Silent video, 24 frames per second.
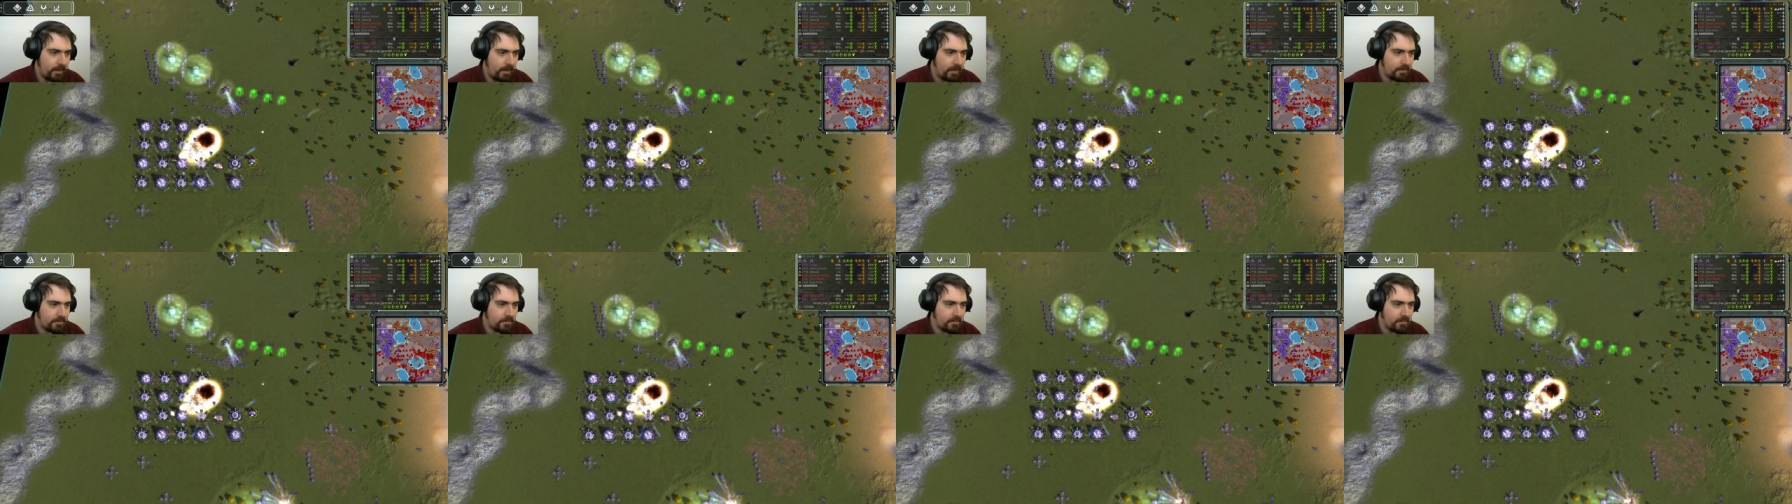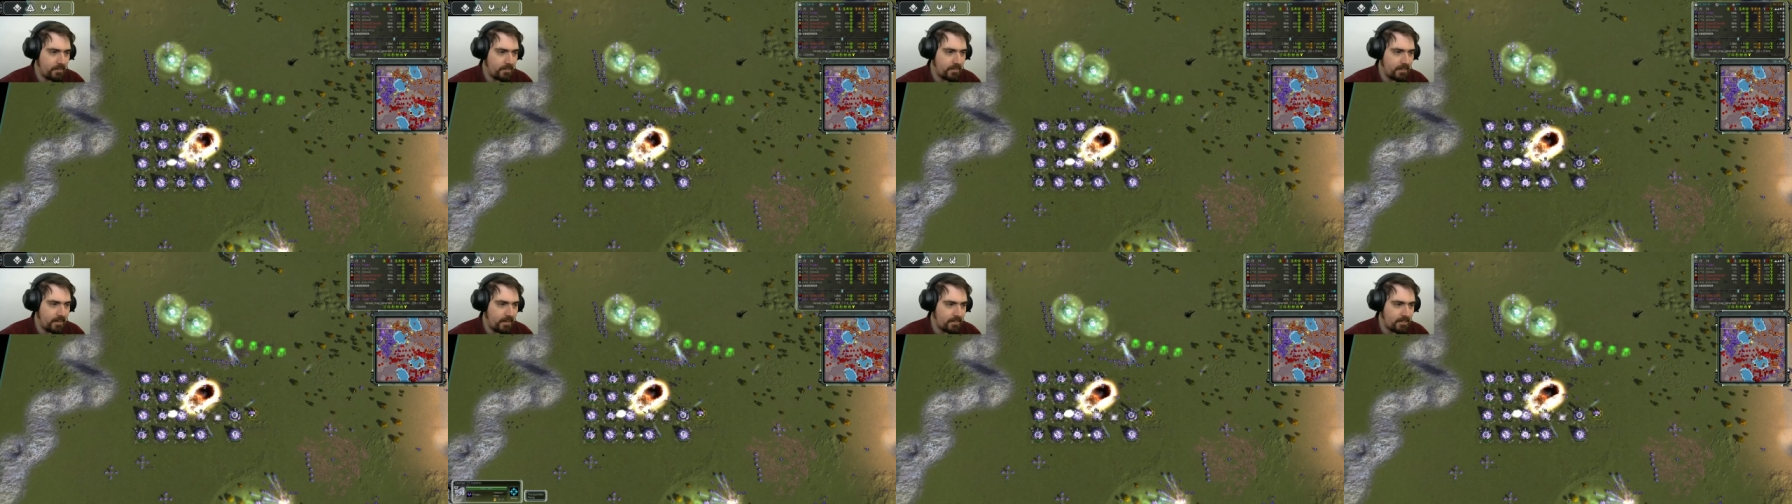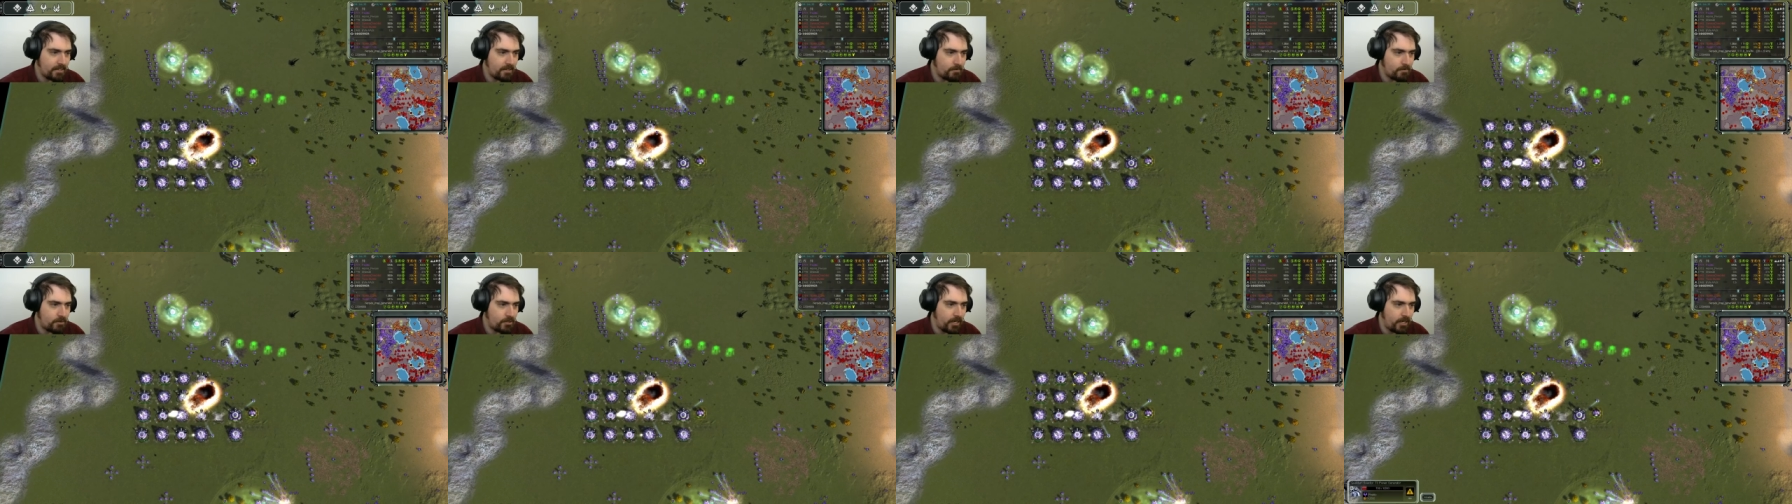it's going to get
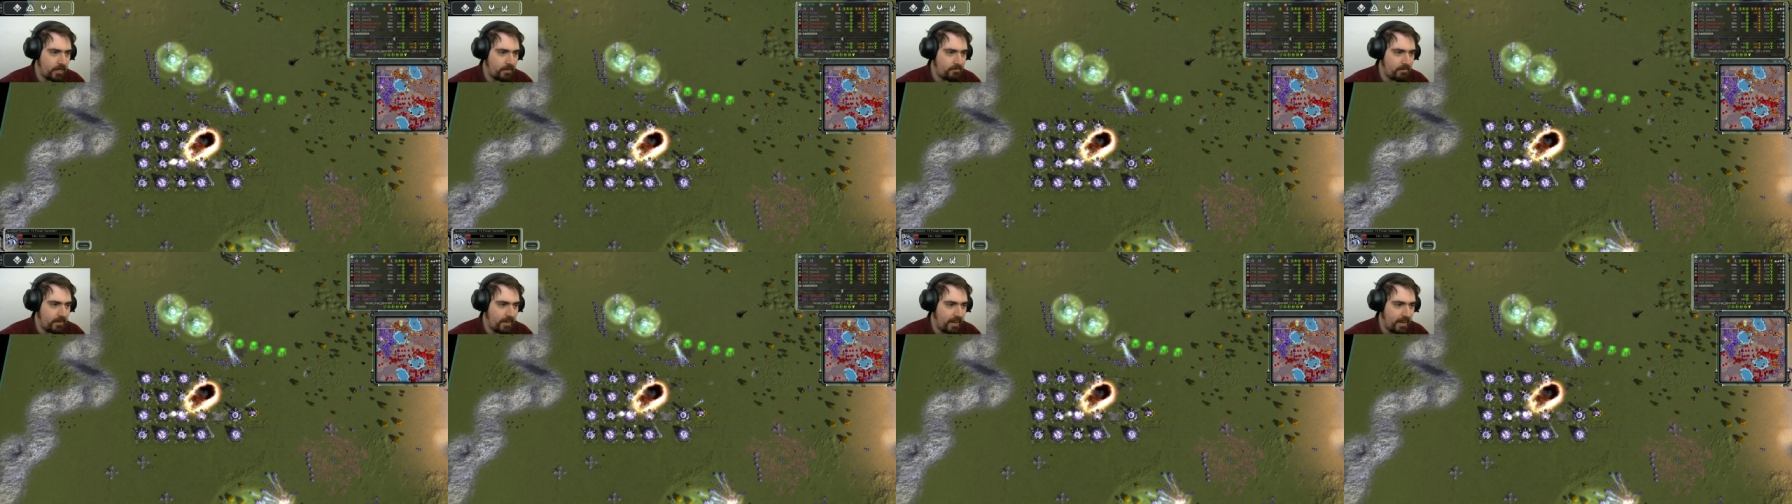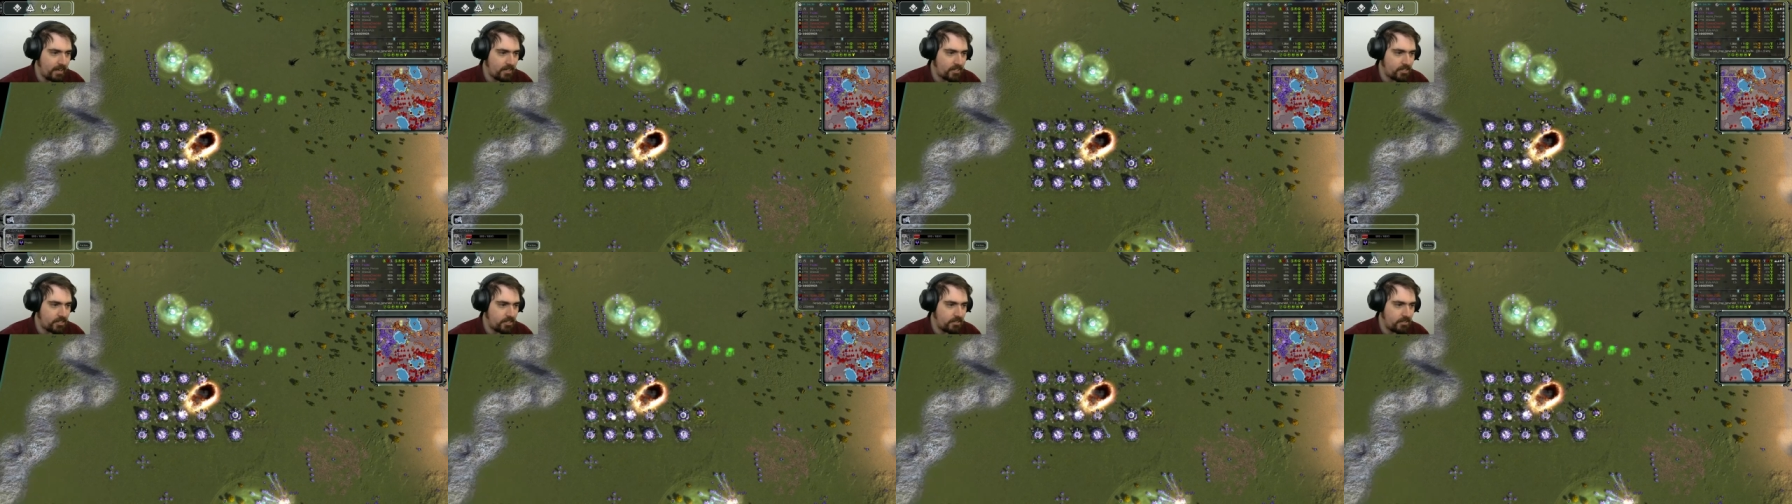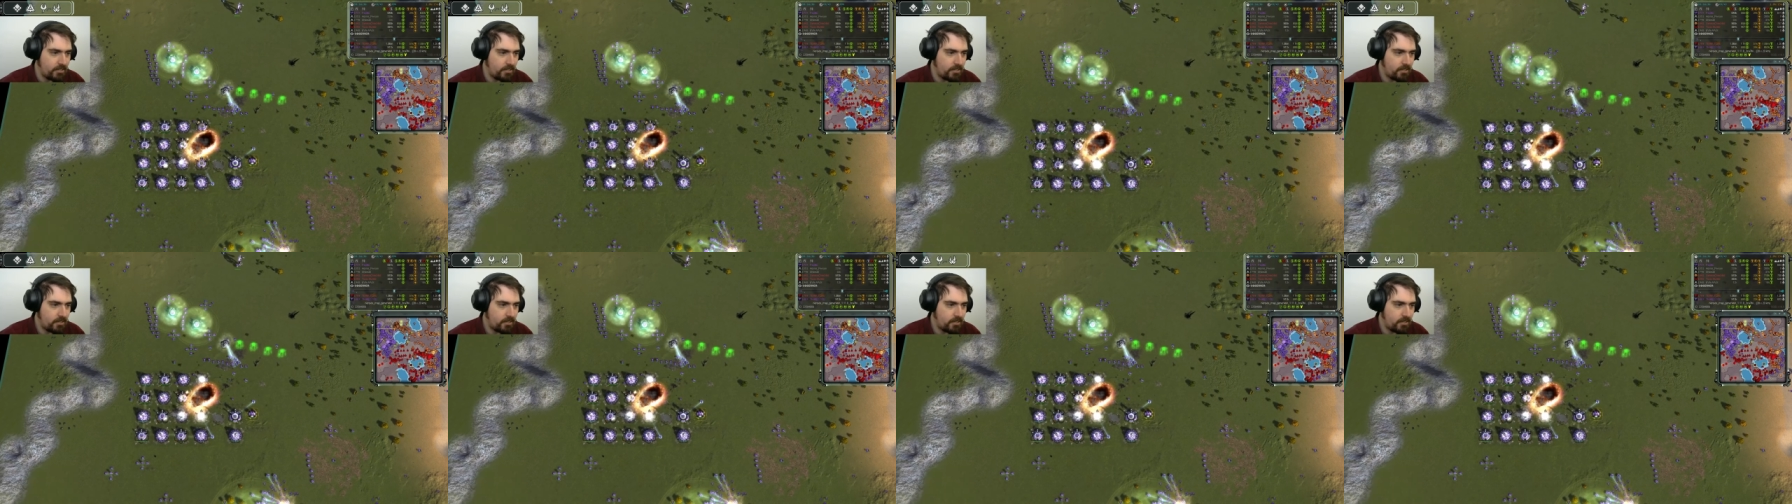some chain reaction.